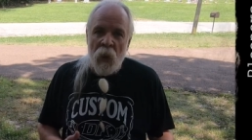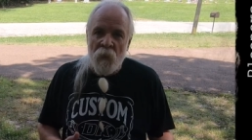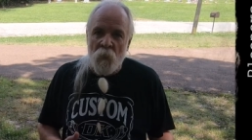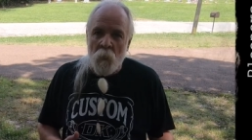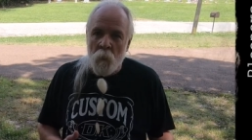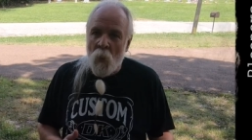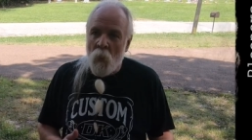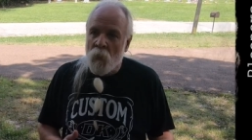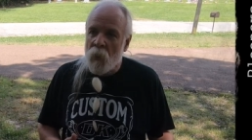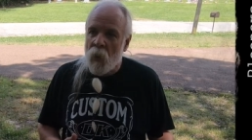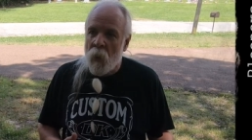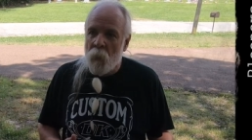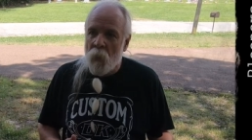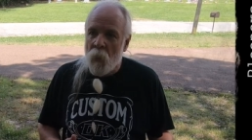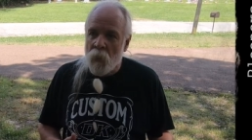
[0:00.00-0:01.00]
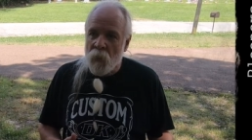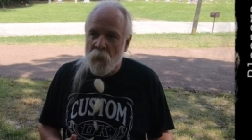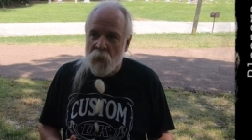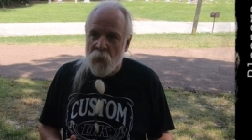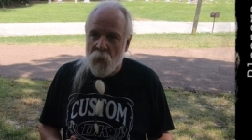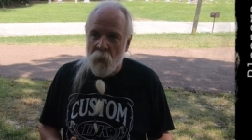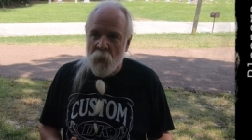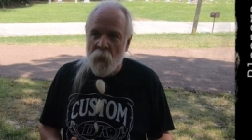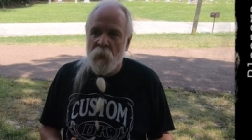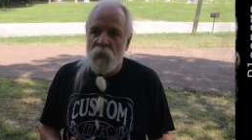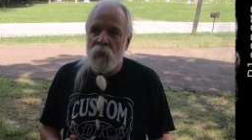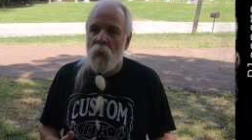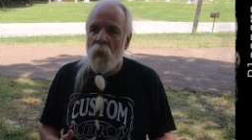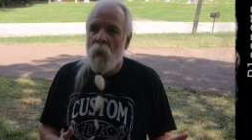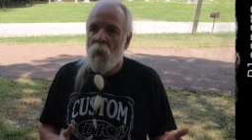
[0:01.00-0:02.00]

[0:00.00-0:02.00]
have a multi-part series.